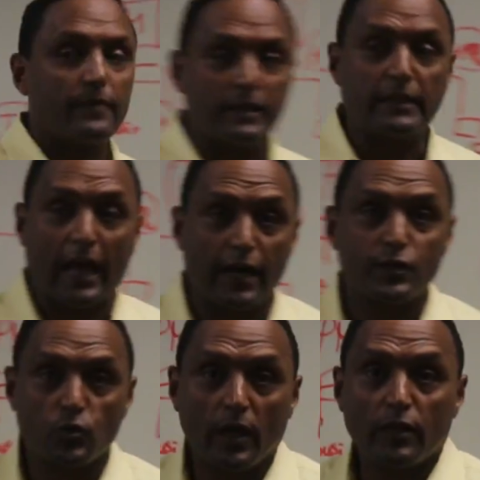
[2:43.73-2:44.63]
the
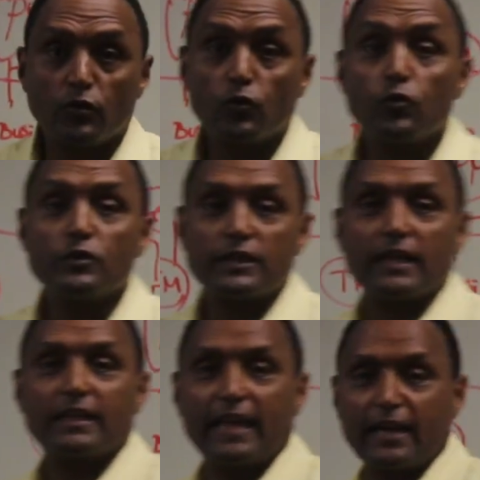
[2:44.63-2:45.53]
actual tools
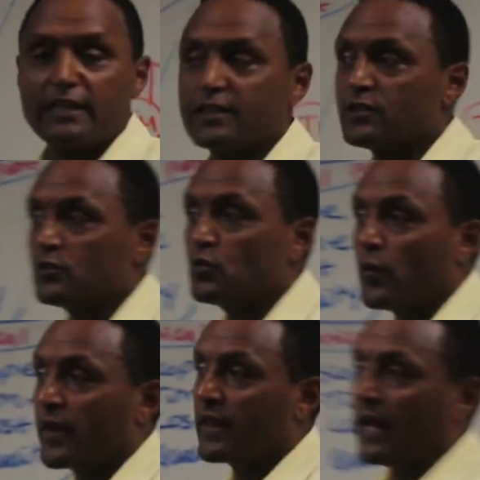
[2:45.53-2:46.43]
and techniques
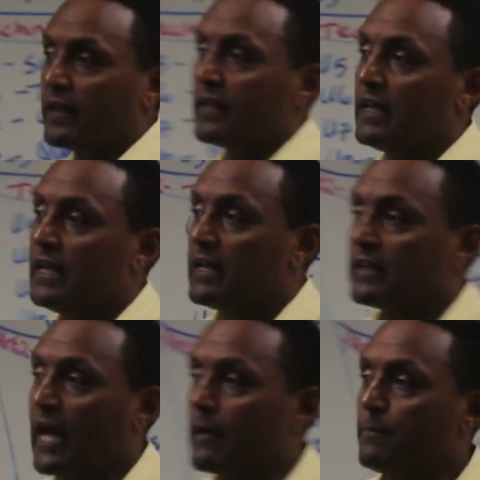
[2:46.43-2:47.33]
doing that.
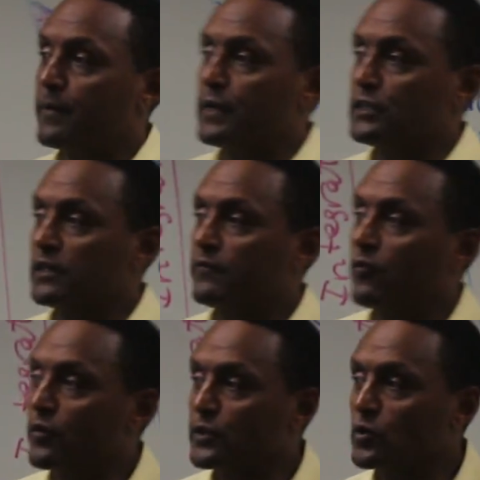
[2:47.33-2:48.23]
Time pressure
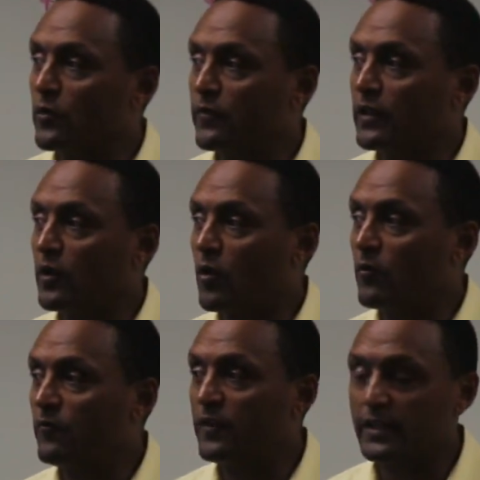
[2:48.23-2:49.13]
for resolving the
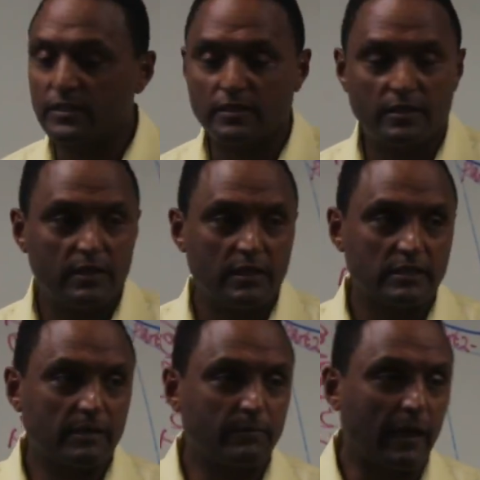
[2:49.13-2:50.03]
conflict.
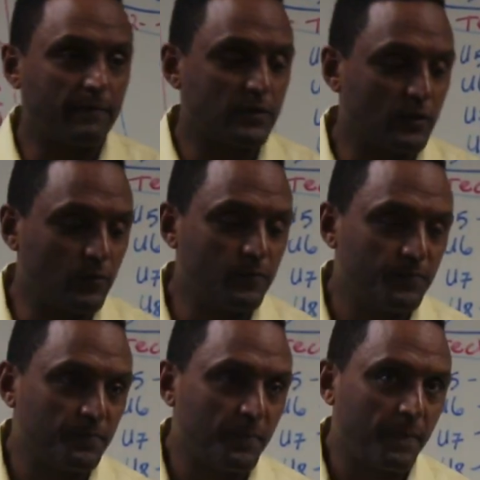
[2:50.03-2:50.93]
Sometimes,
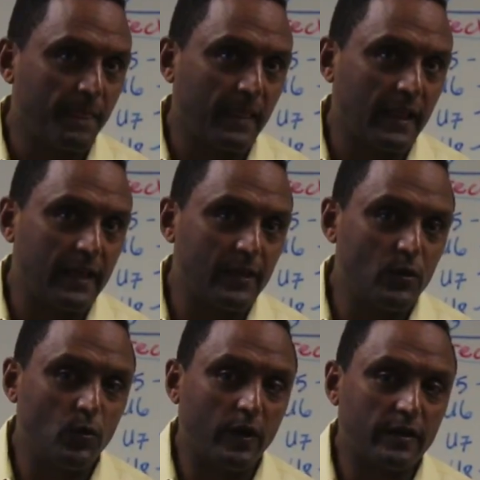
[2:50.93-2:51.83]

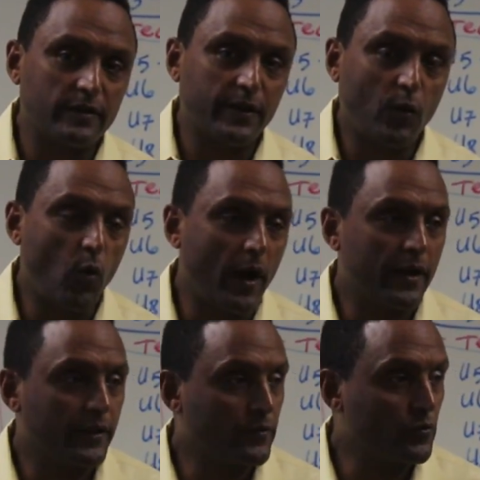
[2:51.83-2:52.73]
you are
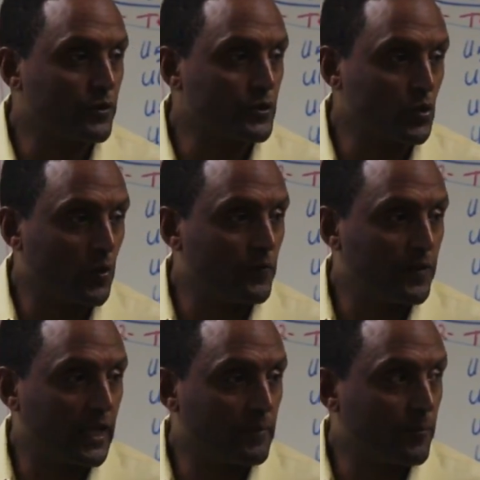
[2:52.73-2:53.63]
required to resolve
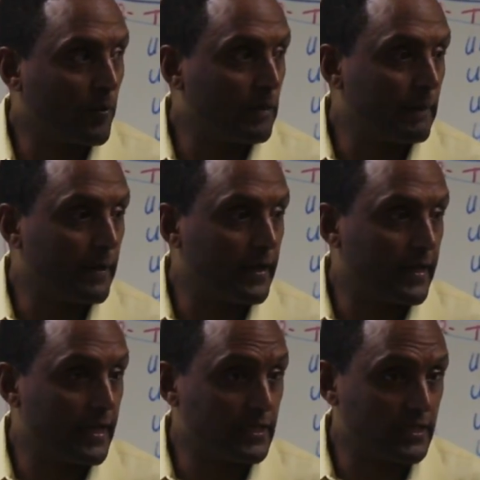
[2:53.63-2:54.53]
that problem
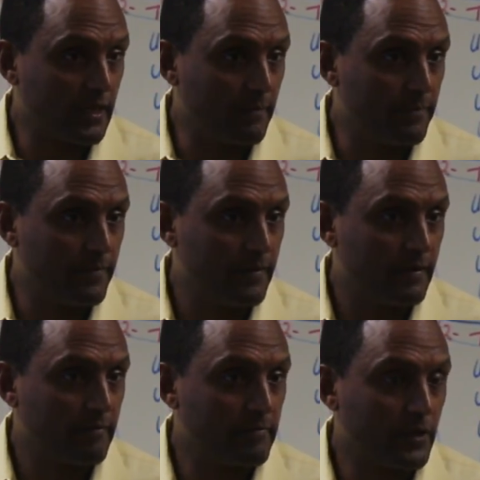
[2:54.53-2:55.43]
ASAP
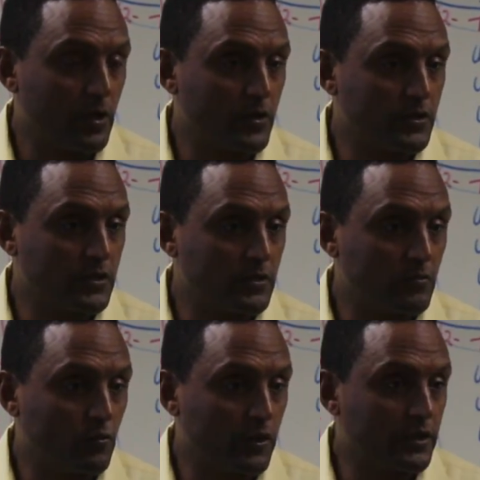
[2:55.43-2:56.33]
because
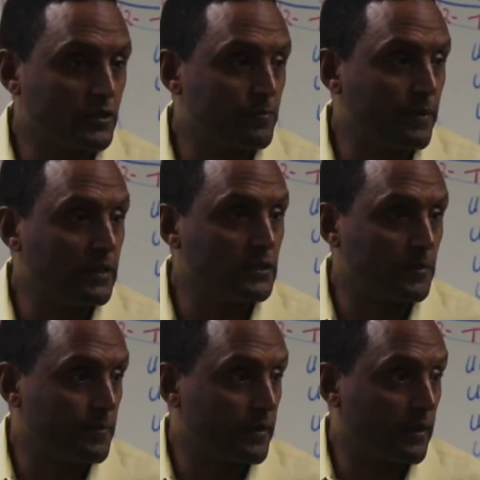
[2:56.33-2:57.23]
work has been
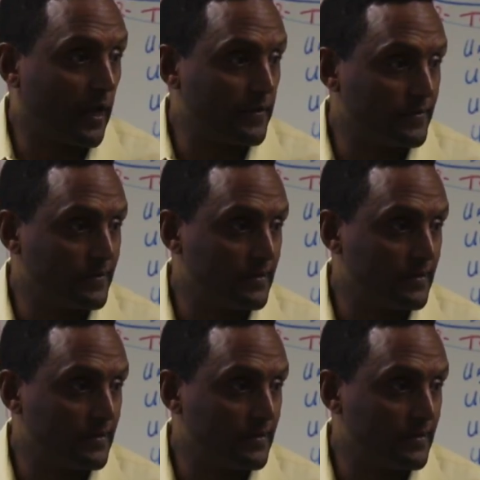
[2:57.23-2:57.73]
jeopardized.